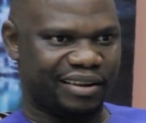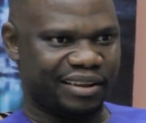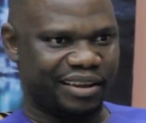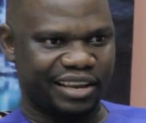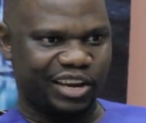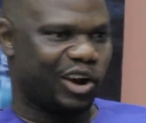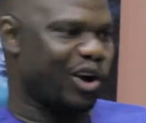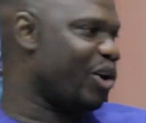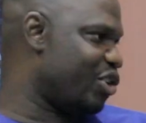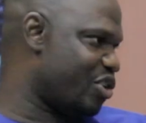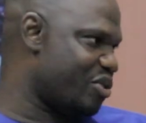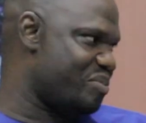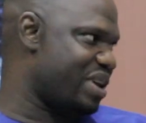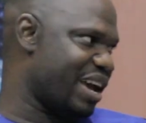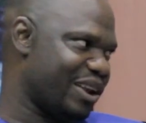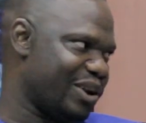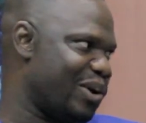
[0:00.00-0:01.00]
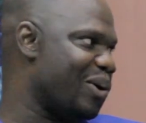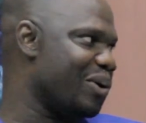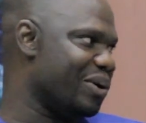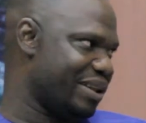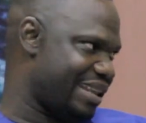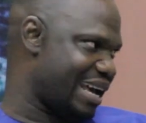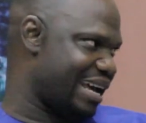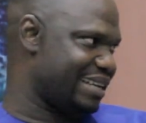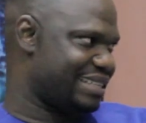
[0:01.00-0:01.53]
economy and
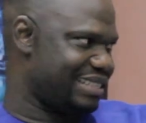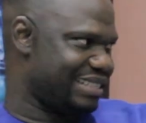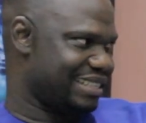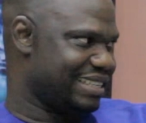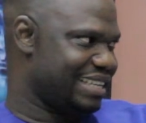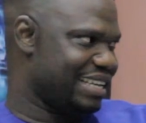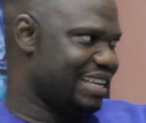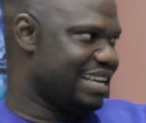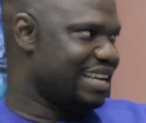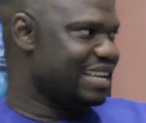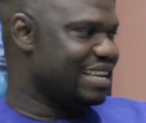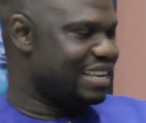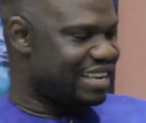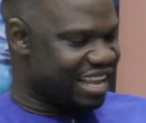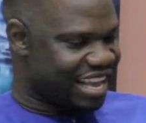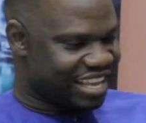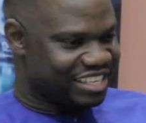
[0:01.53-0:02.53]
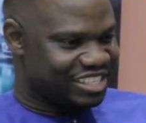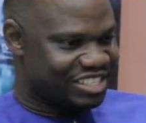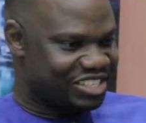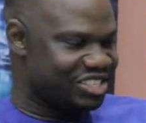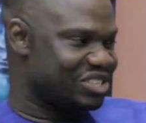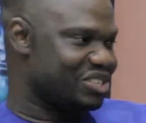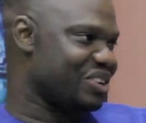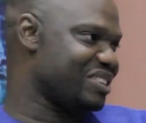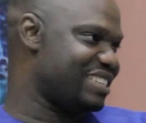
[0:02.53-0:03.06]
all that, there is
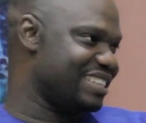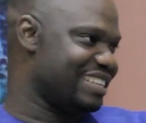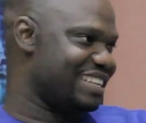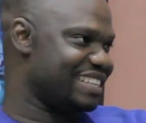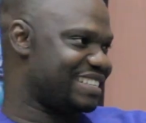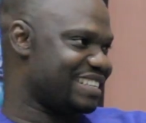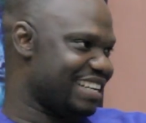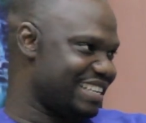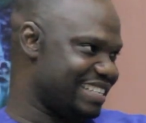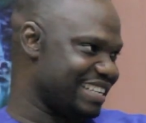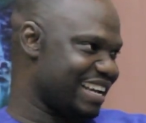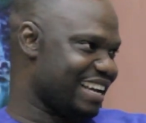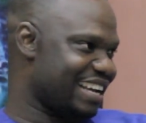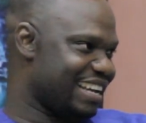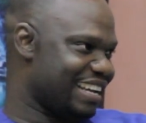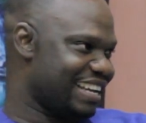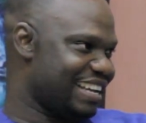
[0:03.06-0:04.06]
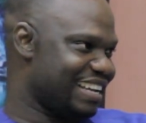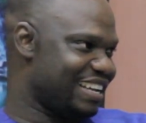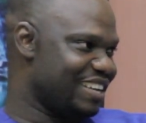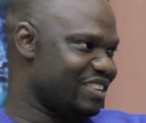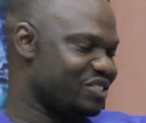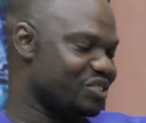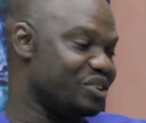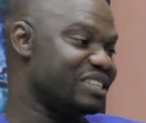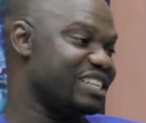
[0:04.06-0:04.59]
Jesus in the center.
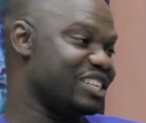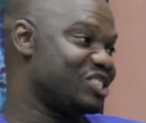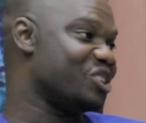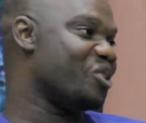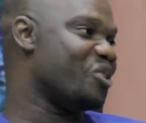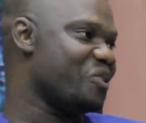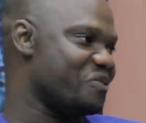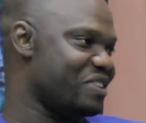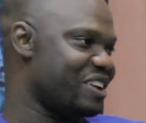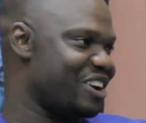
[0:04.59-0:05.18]
So it's a song of